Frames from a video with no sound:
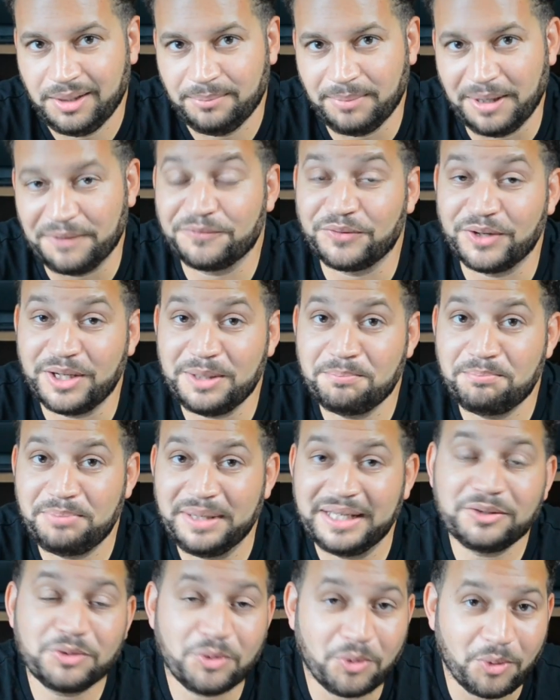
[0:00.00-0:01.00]
My friend
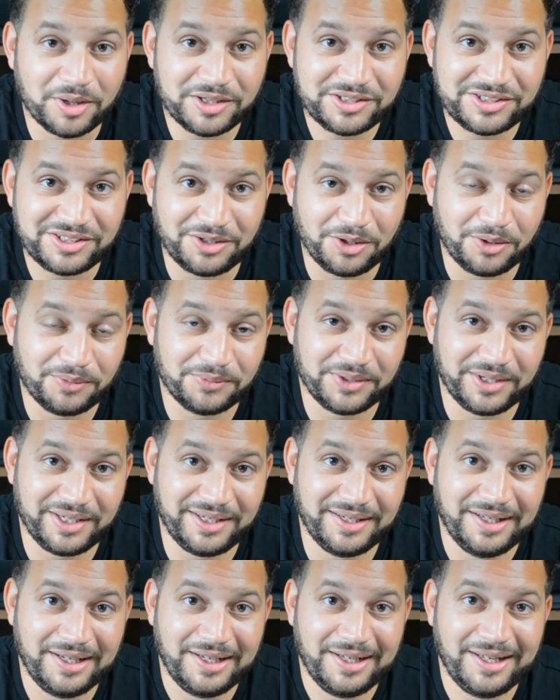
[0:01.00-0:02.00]
Ben Corson over
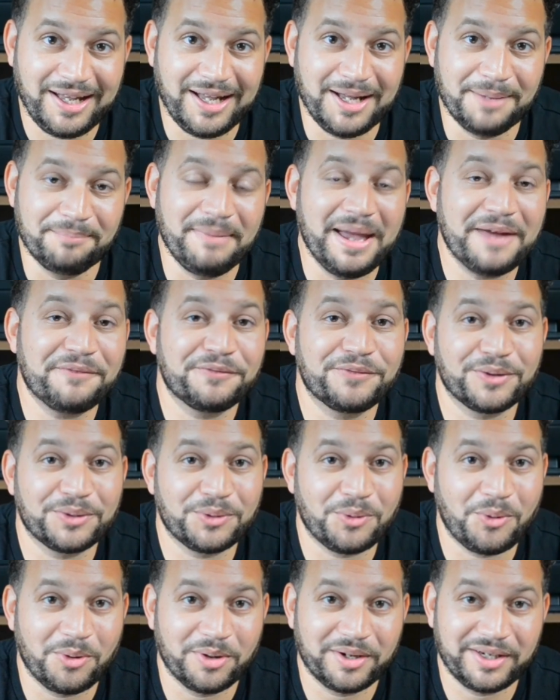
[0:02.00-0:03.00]
in Medford,
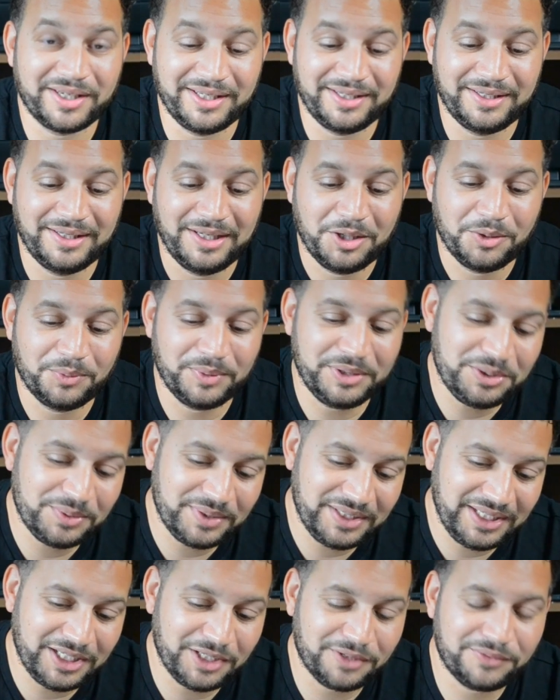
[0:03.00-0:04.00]
Oregon, we do
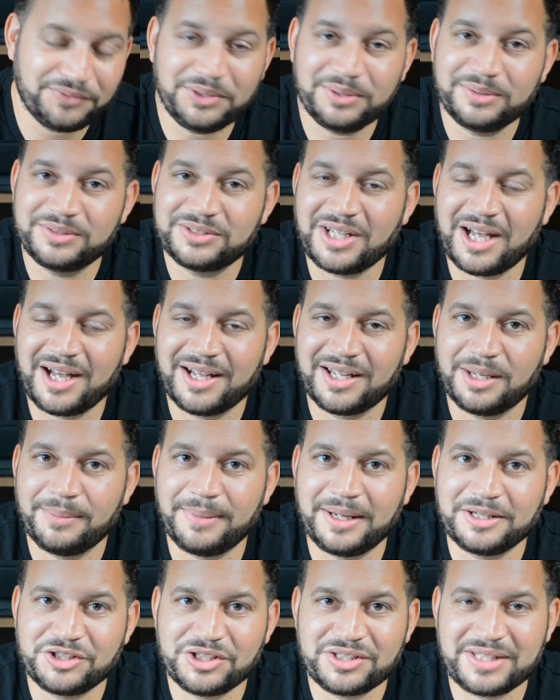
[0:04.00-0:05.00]
an interview and talking
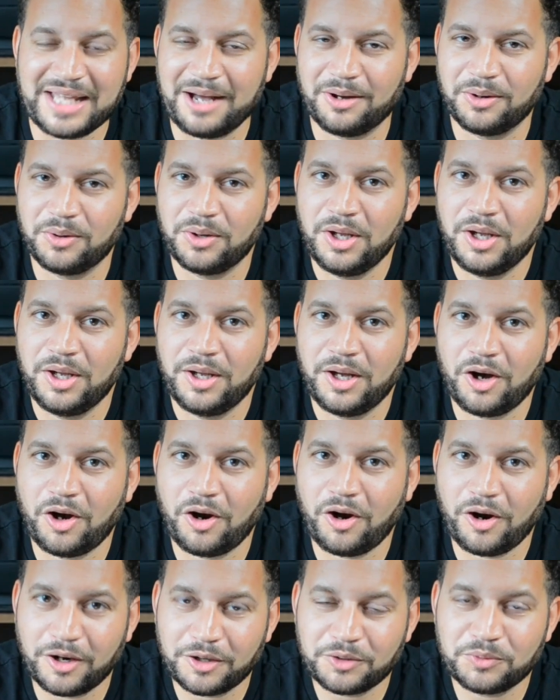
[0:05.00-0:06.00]
about just how
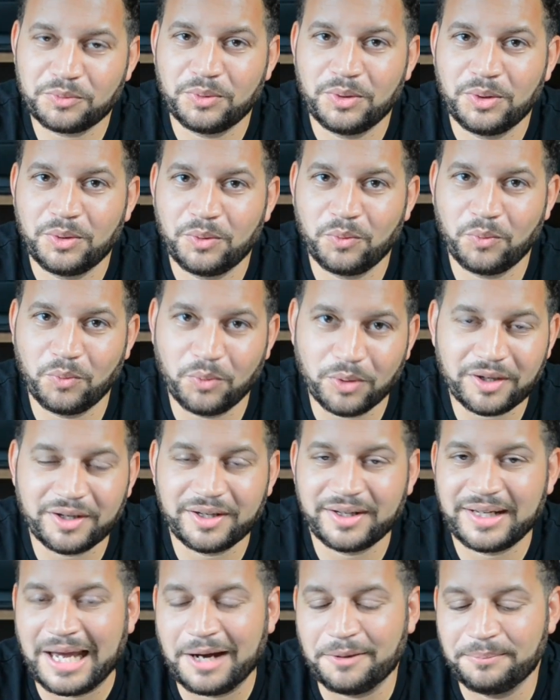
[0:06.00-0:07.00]
hard
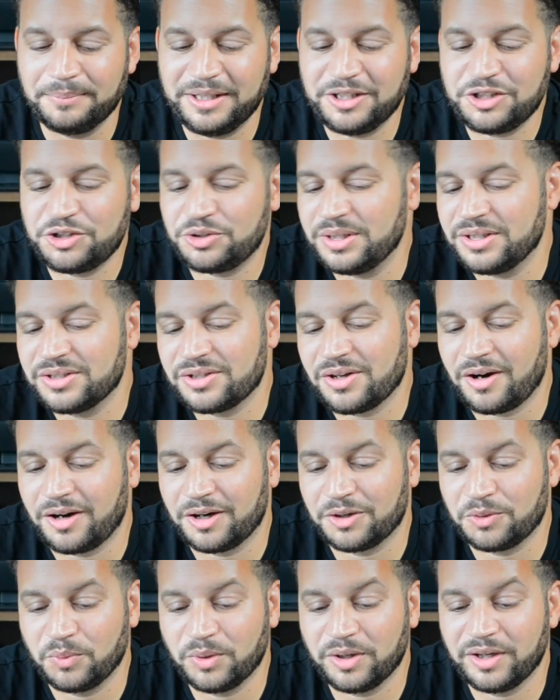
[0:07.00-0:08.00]
work, how ministry is
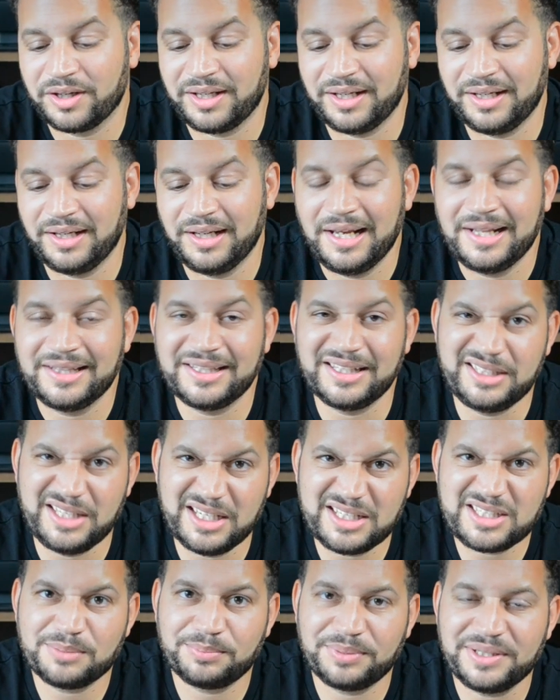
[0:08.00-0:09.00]
hard work, and the
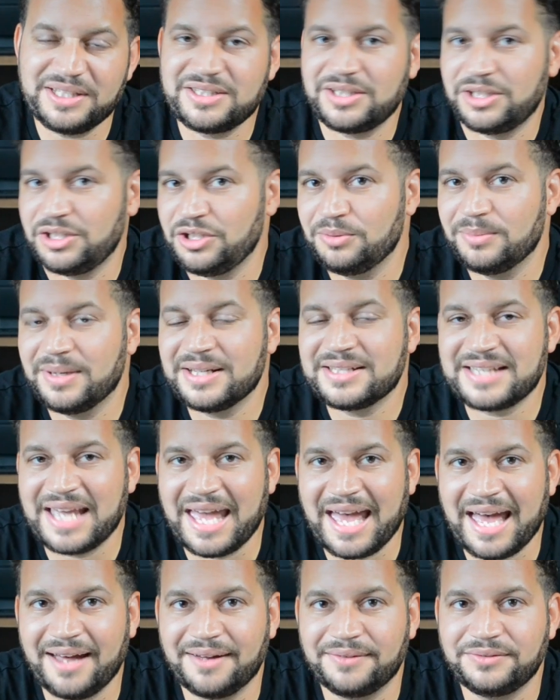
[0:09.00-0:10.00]
disciplines that you must
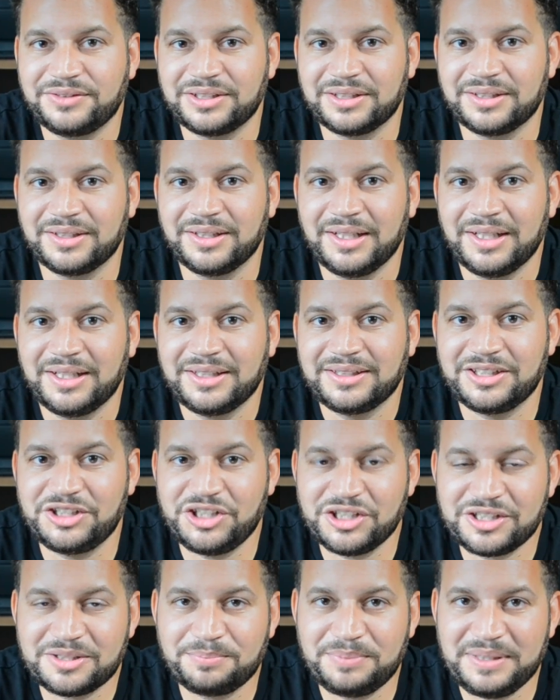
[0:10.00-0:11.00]
have to
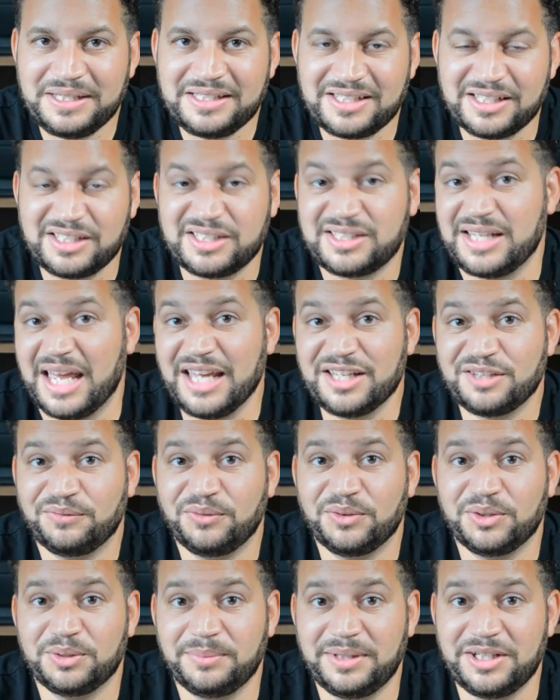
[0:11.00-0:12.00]
just be
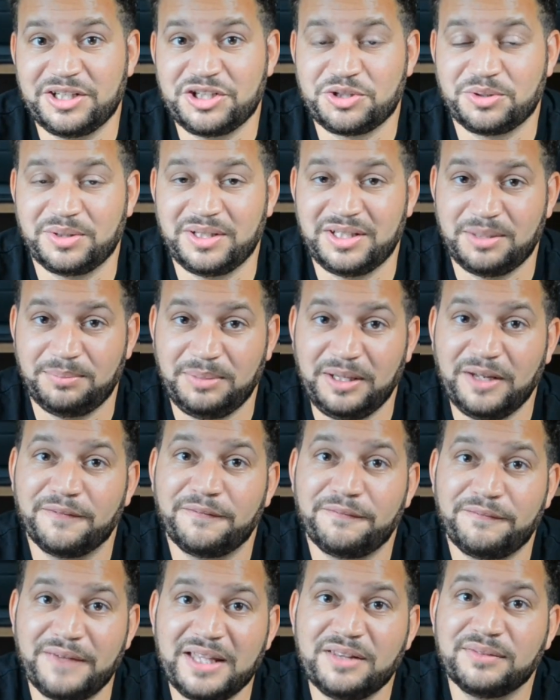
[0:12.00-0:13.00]
successful in ministry and to be a
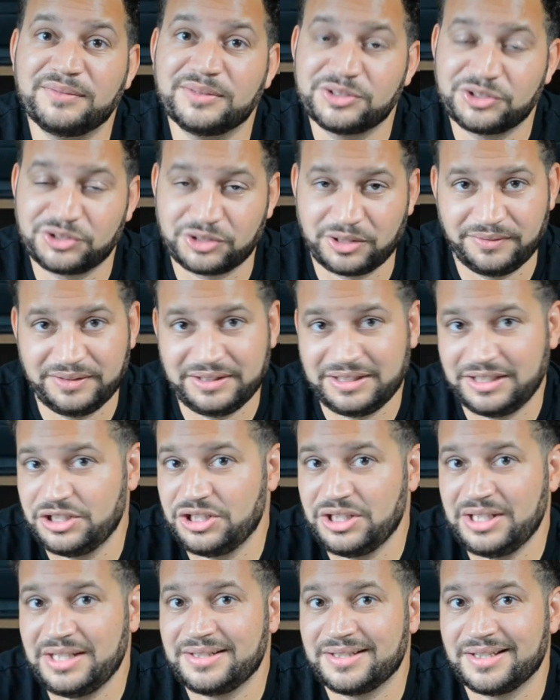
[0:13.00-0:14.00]
faithful servant to
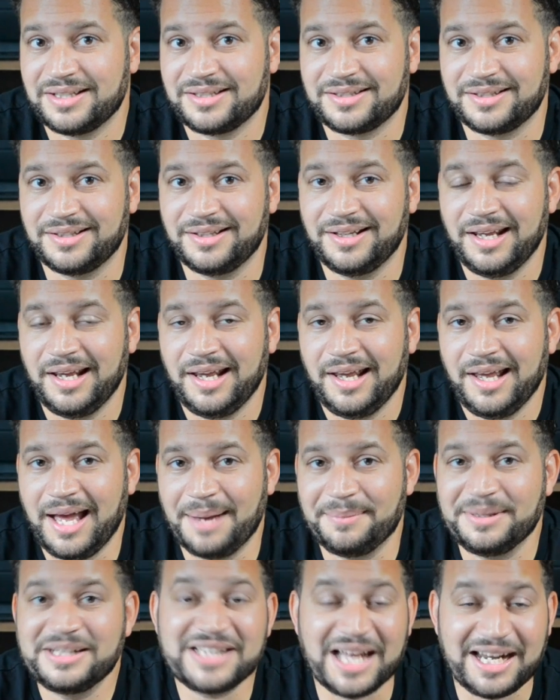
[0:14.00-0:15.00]
Jesus. And
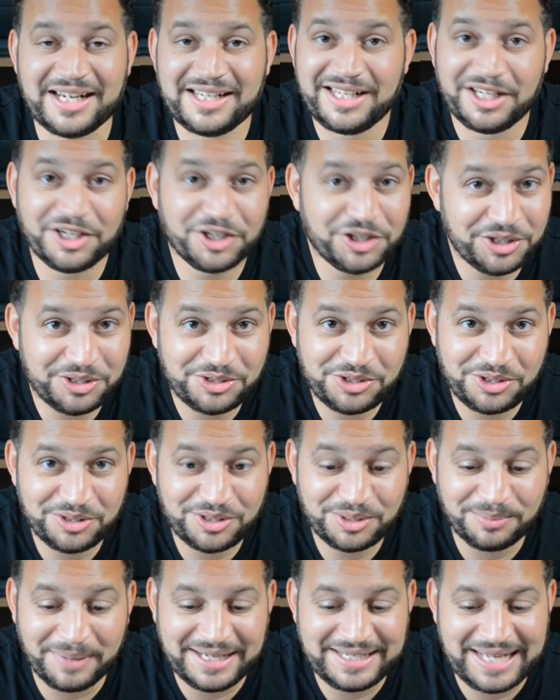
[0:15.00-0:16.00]
I'm excited to introduce you
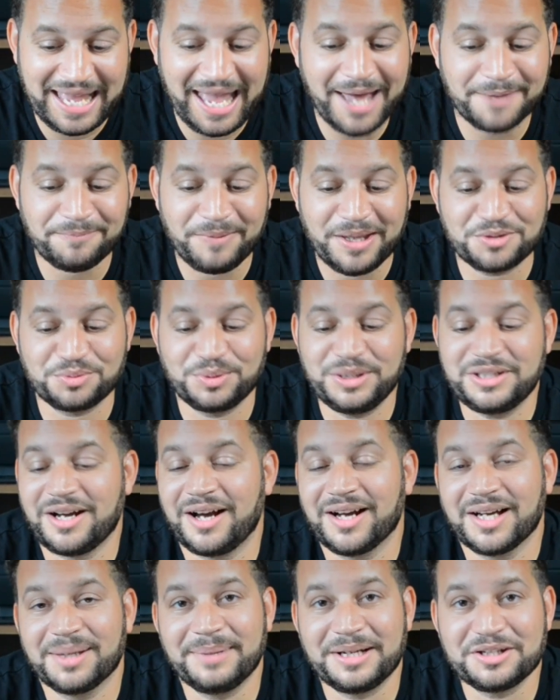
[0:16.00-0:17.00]
to my dad as we
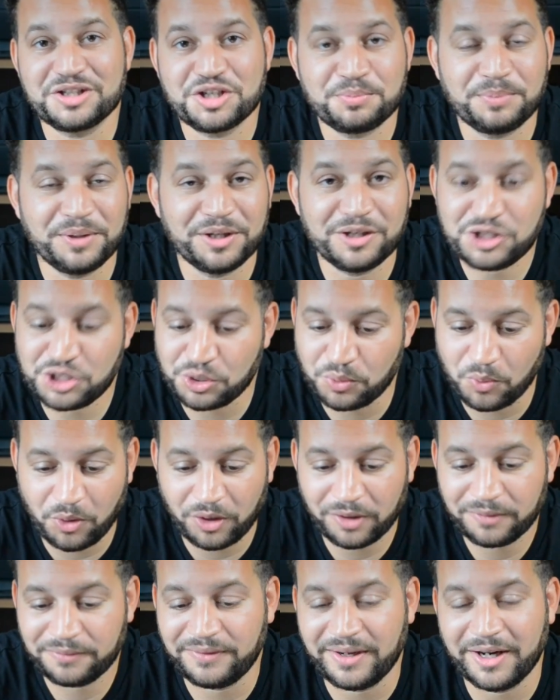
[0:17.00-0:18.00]
talk about spiritual
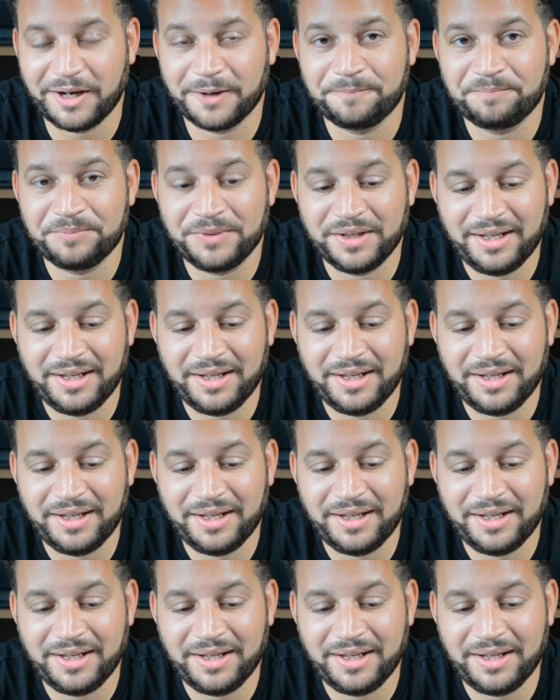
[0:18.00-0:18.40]
warfare.